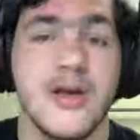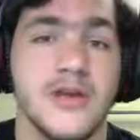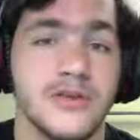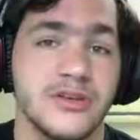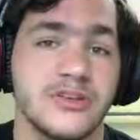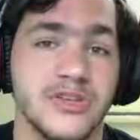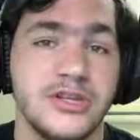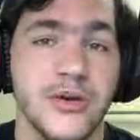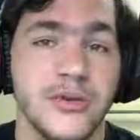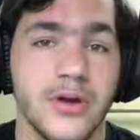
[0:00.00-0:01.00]
For those of you who
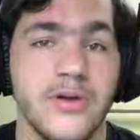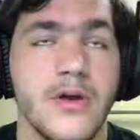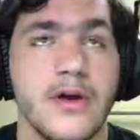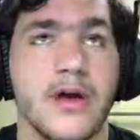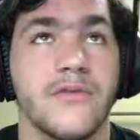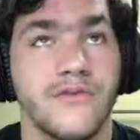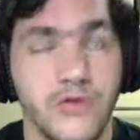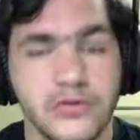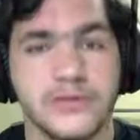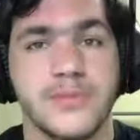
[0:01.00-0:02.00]
don't know,
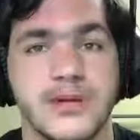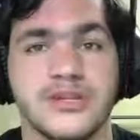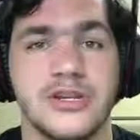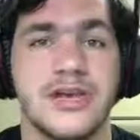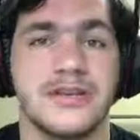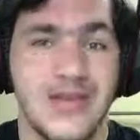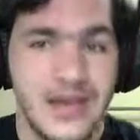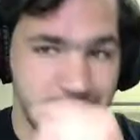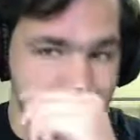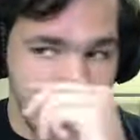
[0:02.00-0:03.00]
First Impression is
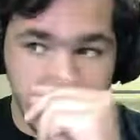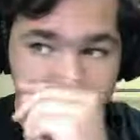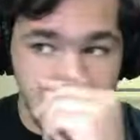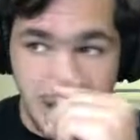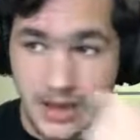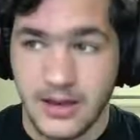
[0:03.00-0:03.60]
a 90